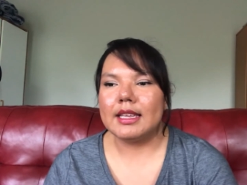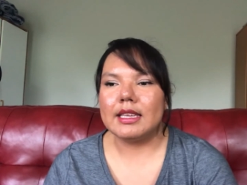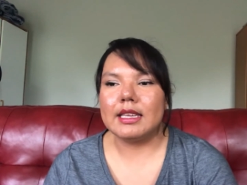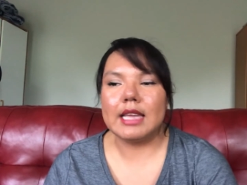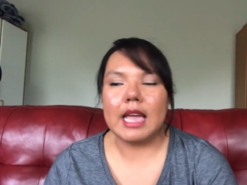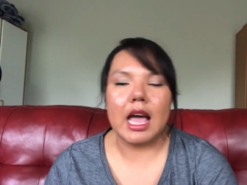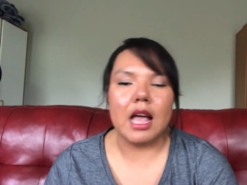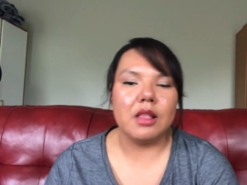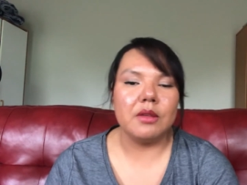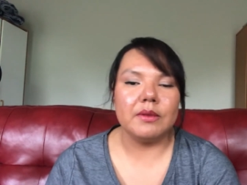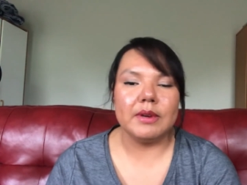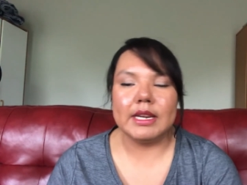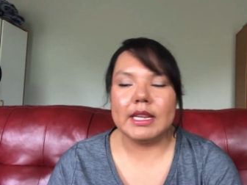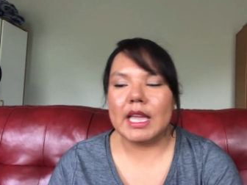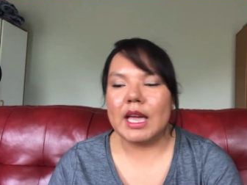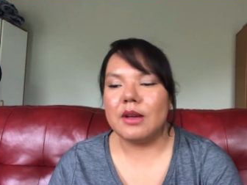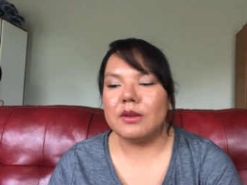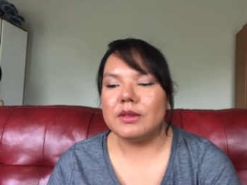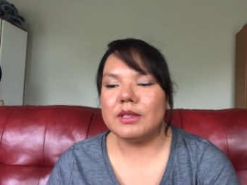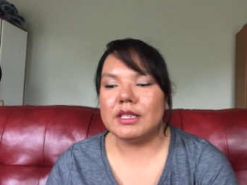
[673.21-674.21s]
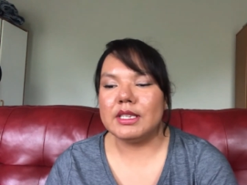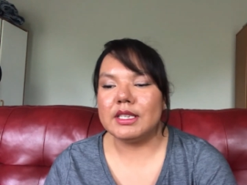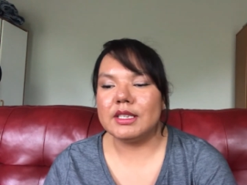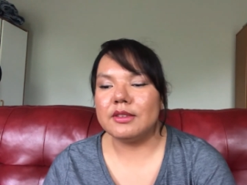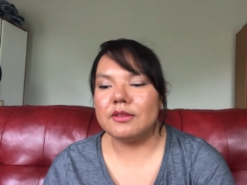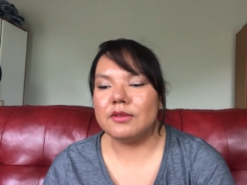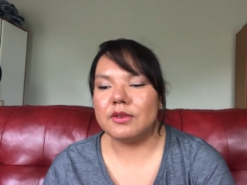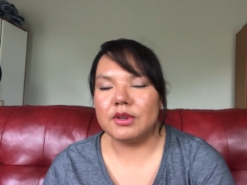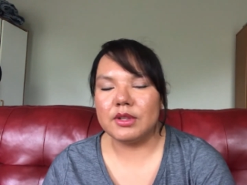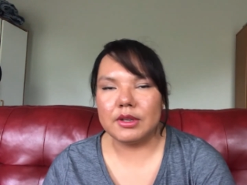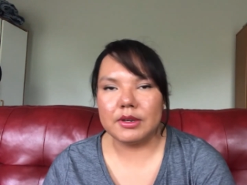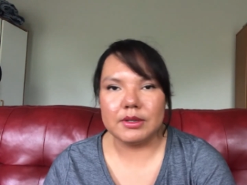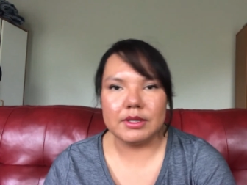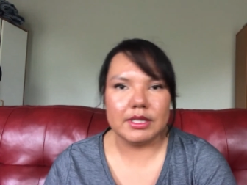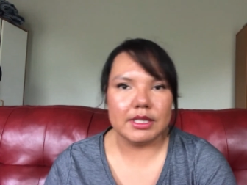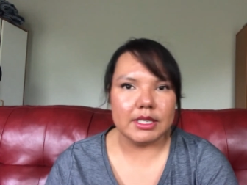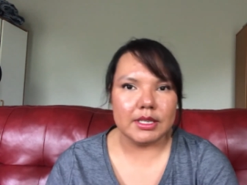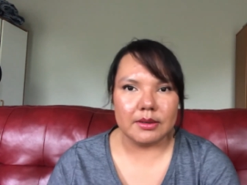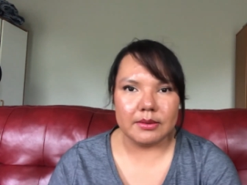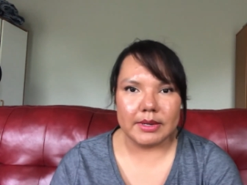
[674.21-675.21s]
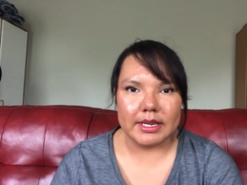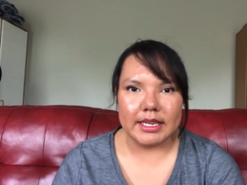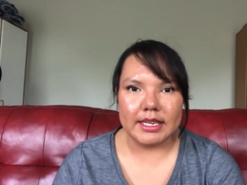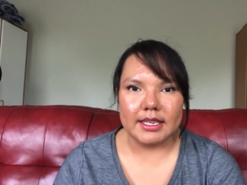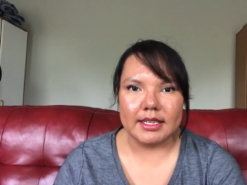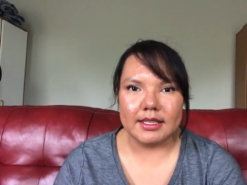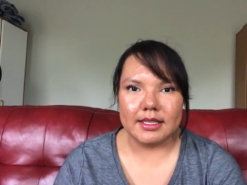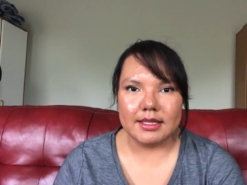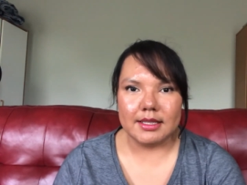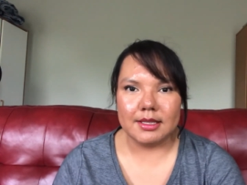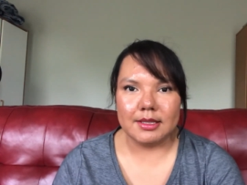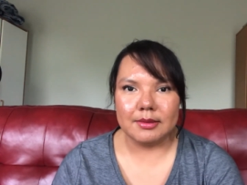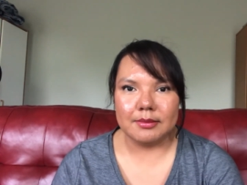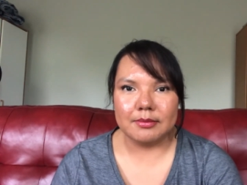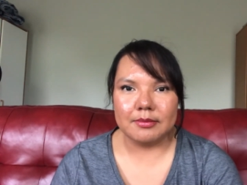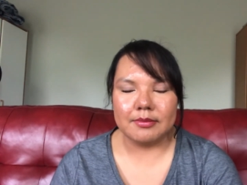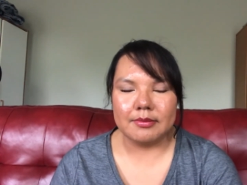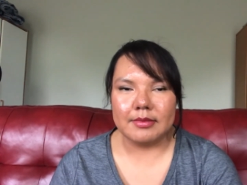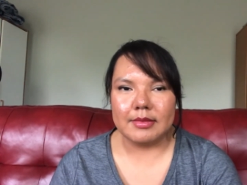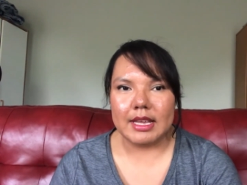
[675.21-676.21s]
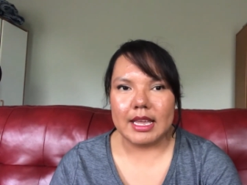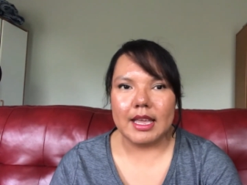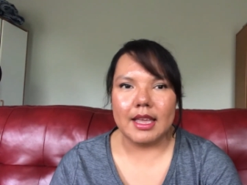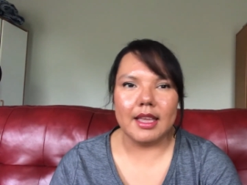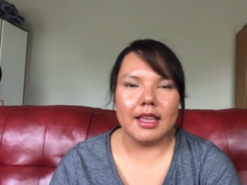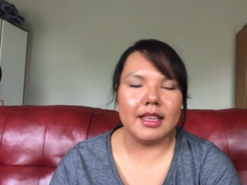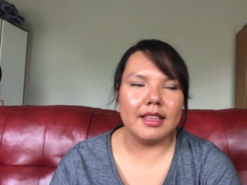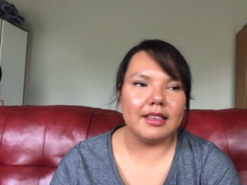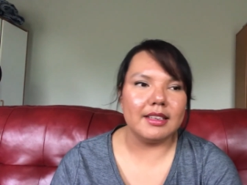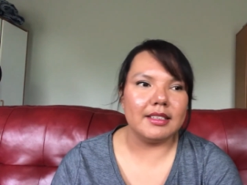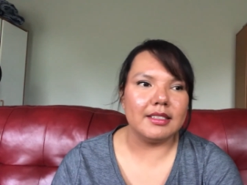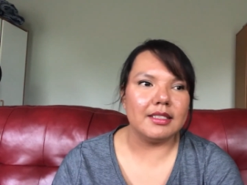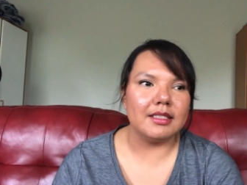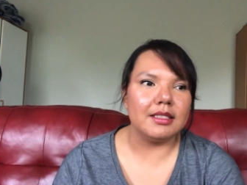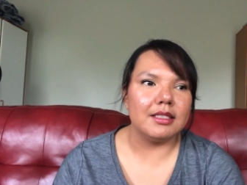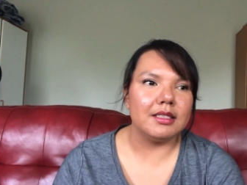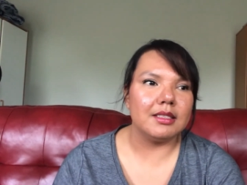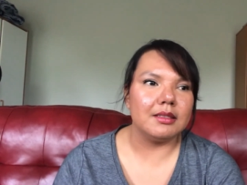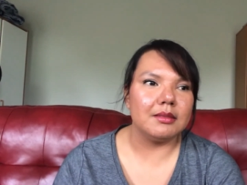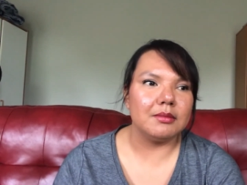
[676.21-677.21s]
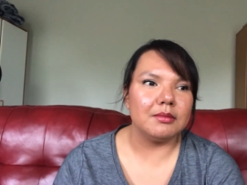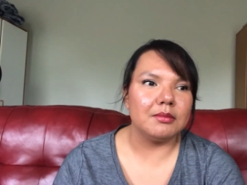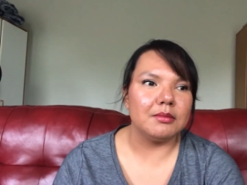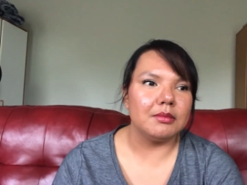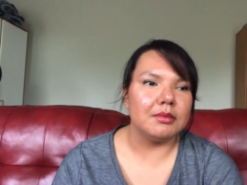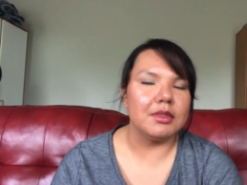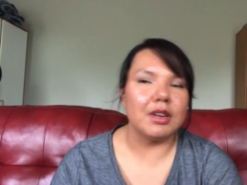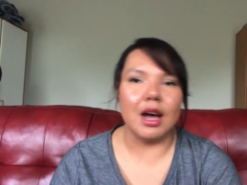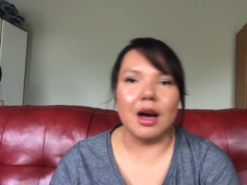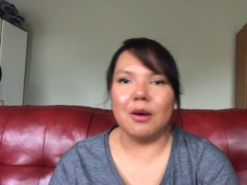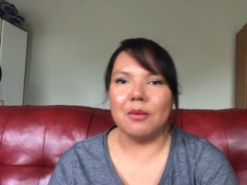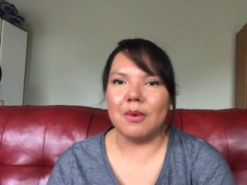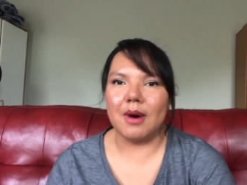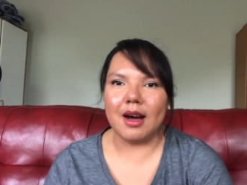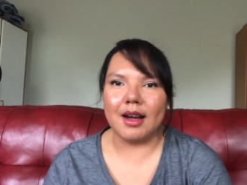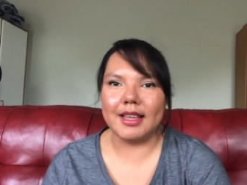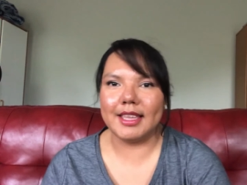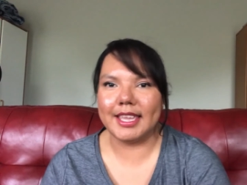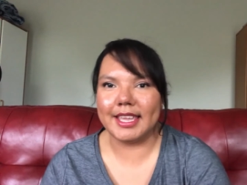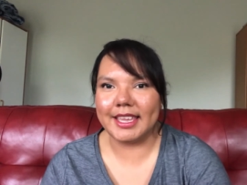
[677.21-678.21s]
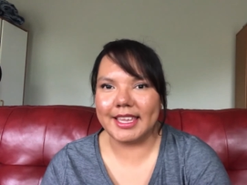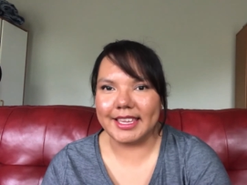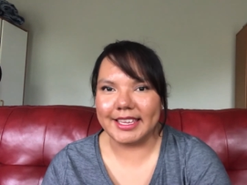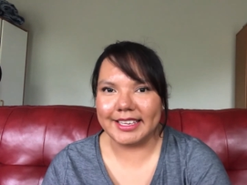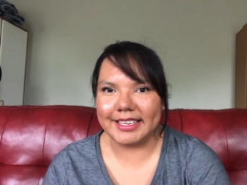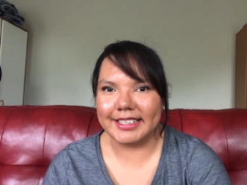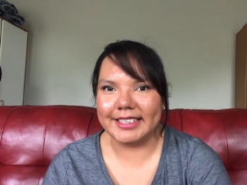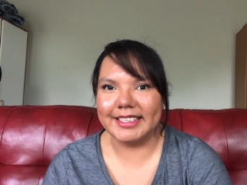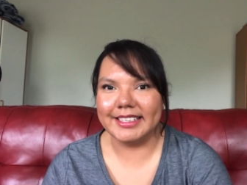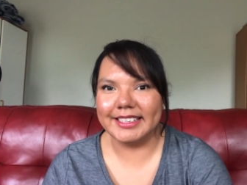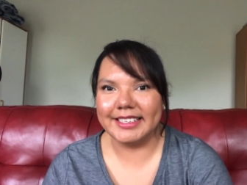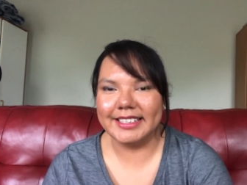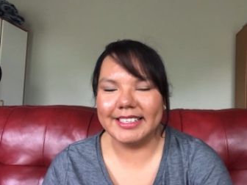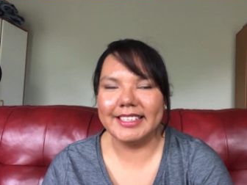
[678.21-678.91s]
calorie counting for those 2 weeks and not walking.